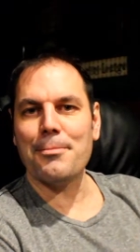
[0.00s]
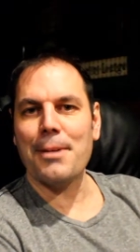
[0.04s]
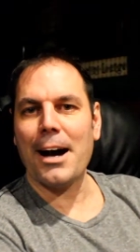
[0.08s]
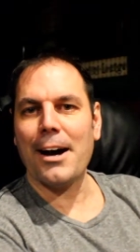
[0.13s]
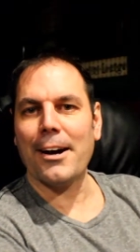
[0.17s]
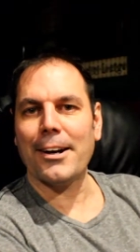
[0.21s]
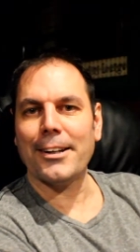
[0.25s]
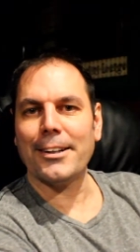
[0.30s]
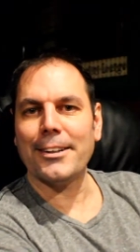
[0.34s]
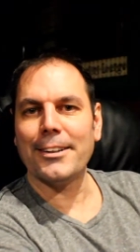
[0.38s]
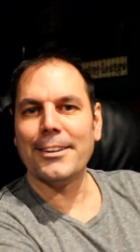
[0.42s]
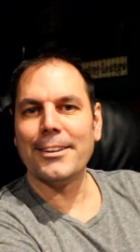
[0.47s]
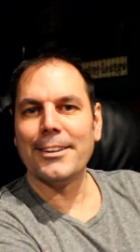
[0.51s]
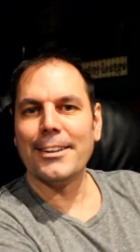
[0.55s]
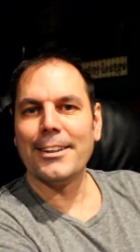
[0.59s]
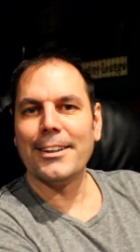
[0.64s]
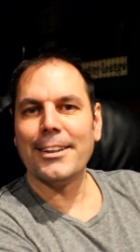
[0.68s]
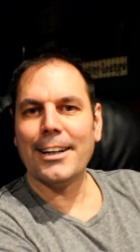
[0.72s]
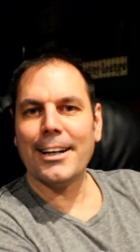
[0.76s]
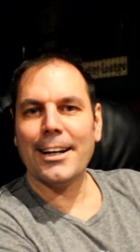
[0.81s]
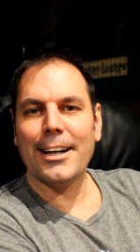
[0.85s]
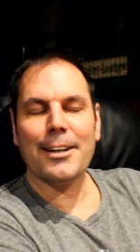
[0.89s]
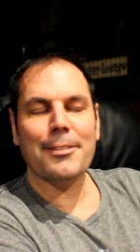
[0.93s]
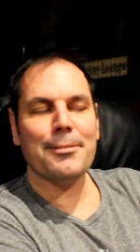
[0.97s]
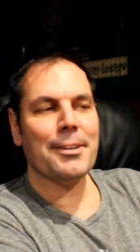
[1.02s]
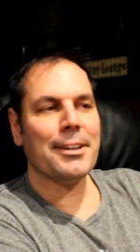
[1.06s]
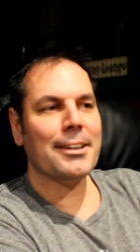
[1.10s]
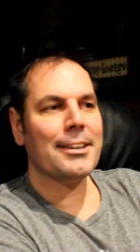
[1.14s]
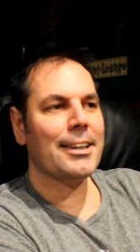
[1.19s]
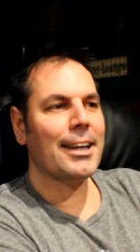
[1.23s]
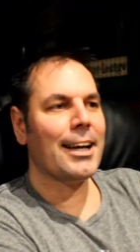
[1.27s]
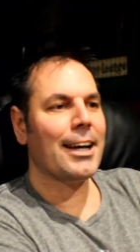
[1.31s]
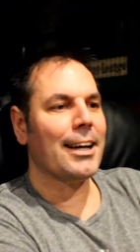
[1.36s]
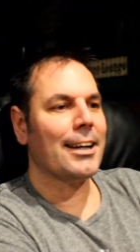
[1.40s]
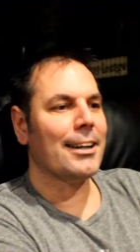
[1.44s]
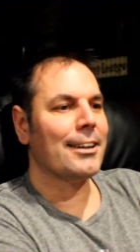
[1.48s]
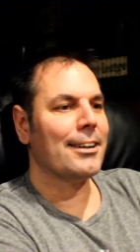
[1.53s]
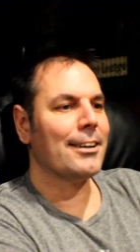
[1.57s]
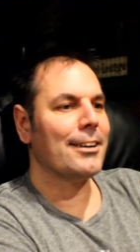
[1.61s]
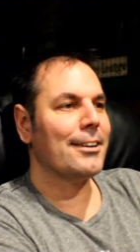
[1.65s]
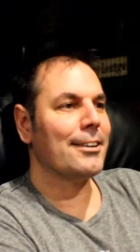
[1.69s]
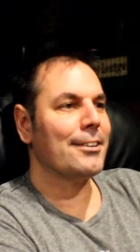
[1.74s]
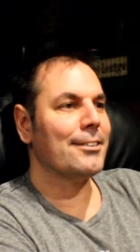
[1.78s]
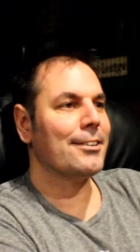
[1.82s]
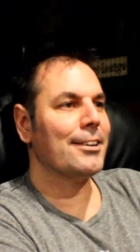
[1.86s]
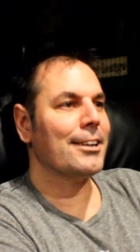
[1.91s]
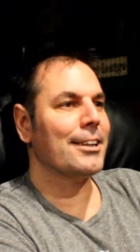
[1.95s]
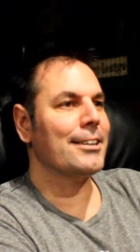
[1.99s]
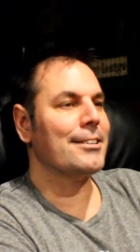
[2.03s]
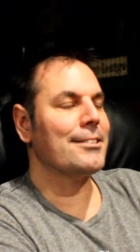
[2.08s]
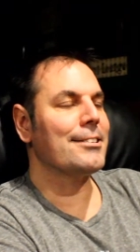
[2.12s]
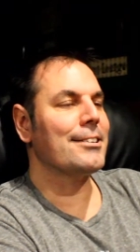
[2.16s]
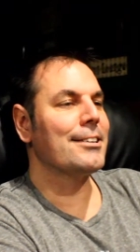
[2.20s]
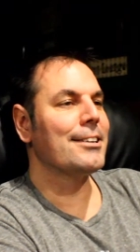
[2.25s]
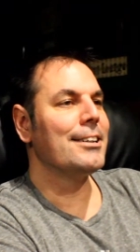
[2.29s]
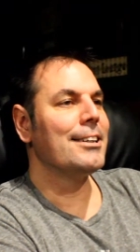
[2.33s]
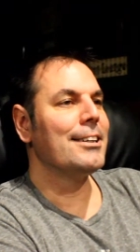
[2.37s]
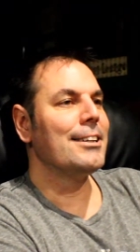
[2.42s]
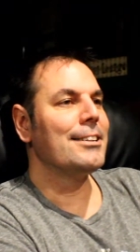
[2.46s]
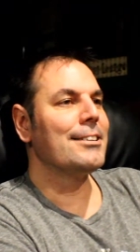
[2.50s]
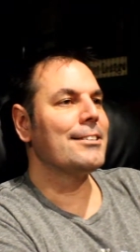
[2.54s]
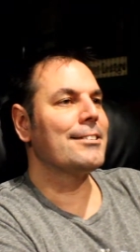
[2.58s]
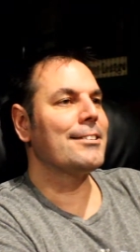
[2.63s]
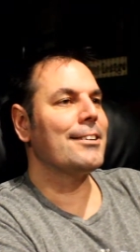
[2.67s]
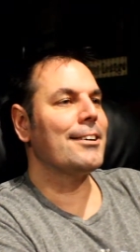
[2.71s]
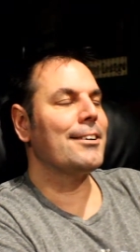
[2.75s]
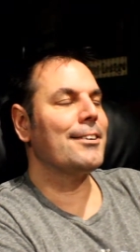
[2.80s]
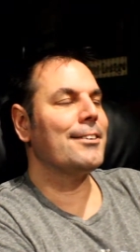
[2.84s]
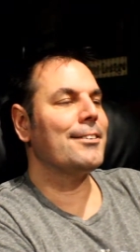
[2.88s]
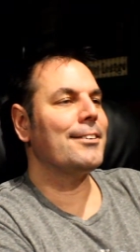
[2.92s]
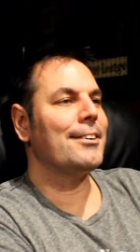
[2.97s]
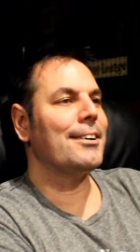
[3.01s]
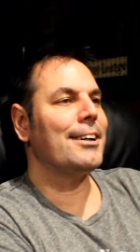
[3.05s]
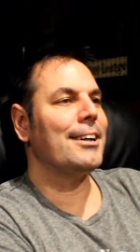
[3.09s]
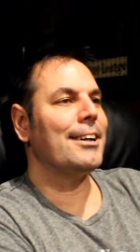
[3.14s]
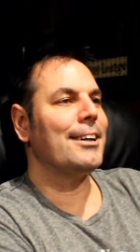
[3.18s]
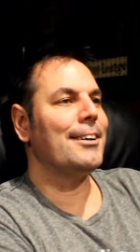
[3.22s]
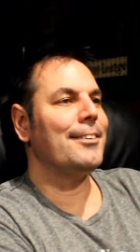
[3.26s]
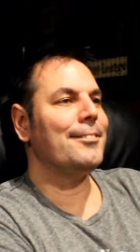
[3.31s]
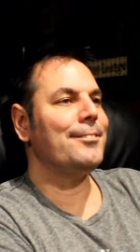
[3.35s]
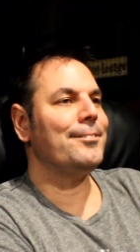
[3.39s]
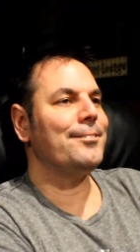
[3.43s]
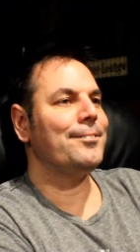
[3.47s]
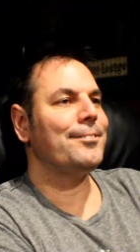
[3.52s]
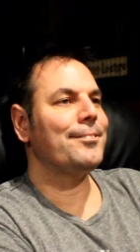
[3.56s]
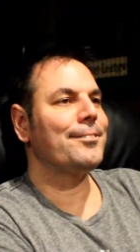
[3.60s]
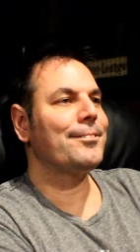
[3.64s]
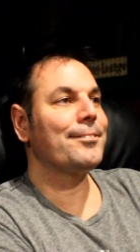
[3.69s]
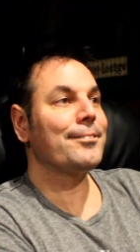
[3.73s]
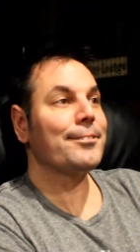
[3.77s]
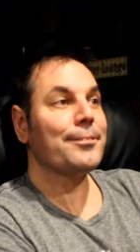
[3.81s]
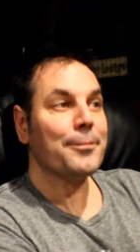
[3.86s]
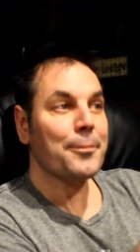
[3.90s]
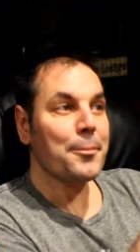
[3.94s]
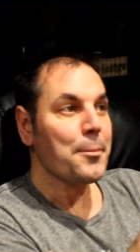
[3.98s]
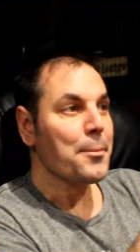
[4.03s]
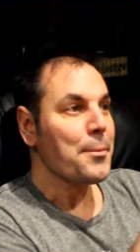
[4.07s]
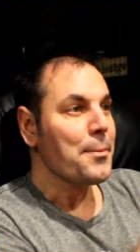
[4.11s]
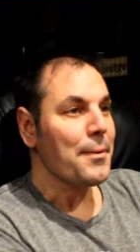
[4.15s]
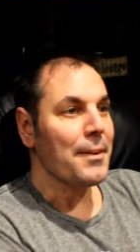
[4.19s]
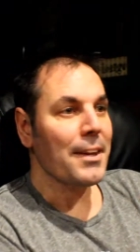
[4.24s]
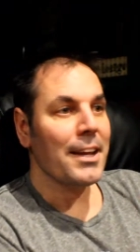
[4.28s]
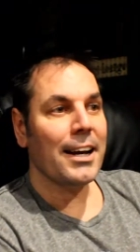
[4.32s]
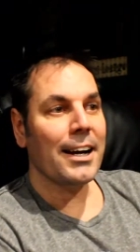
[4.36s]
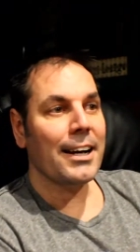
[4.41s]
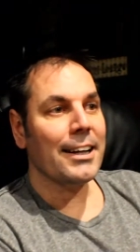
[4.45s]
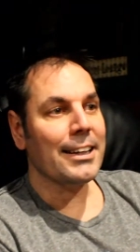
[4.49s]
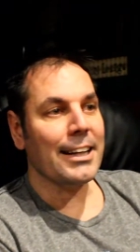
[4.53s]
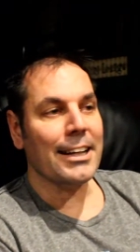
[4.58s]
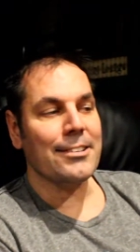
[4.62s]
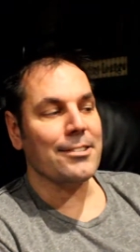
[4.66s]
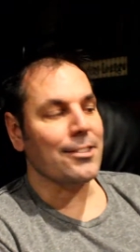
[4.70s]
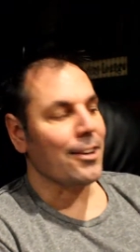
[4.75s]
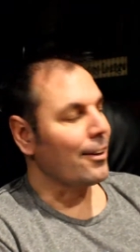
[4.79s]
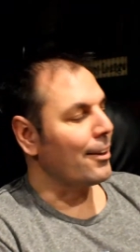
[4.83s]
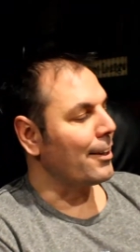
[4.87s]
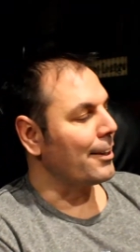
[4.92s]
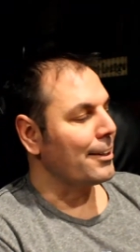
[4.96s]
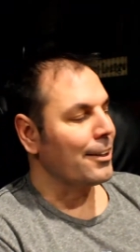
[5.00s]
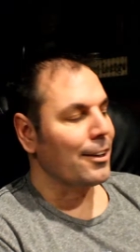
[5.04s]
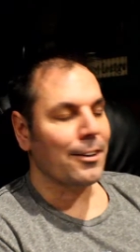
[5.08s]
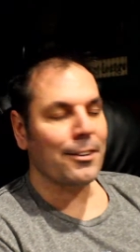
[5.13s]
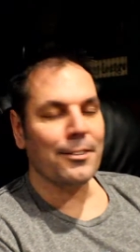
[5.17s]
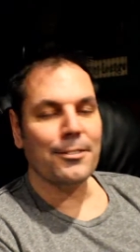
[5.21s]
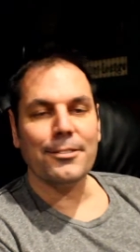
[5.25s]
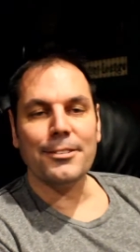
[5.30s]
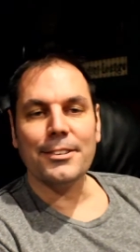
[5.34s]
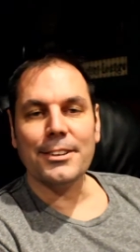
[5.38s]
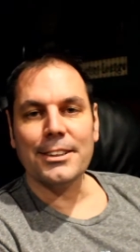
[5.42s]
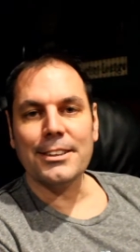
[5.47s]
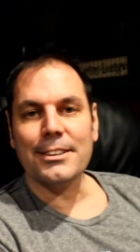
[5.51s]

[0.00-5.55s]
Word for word: about it. How about that? All right. So um, that's all I know.